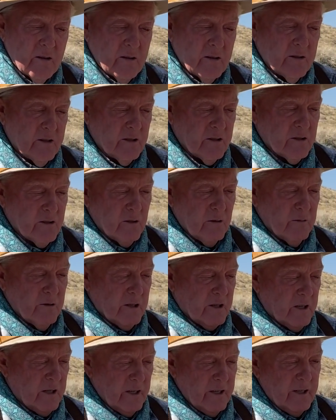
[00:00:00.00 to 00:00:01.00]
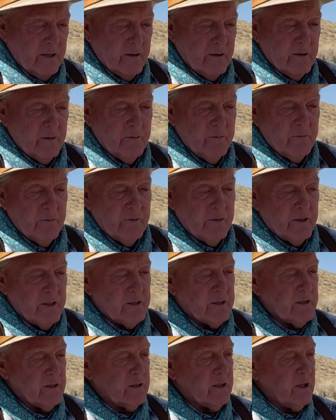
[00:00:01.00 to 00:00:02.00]
Just so we're clear,
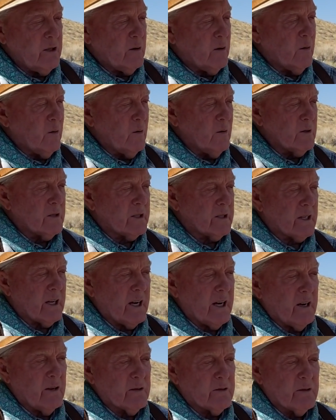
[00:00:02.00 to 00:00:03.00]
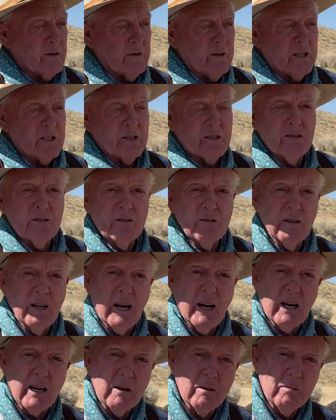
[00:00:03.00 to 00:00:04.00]
this is the old style traditional
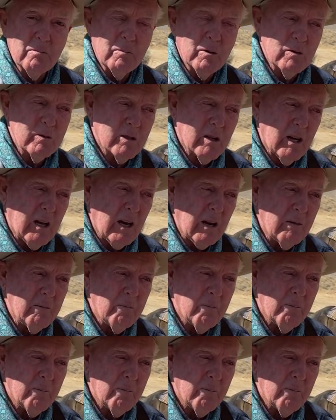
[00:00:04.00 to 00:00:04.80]
bosal.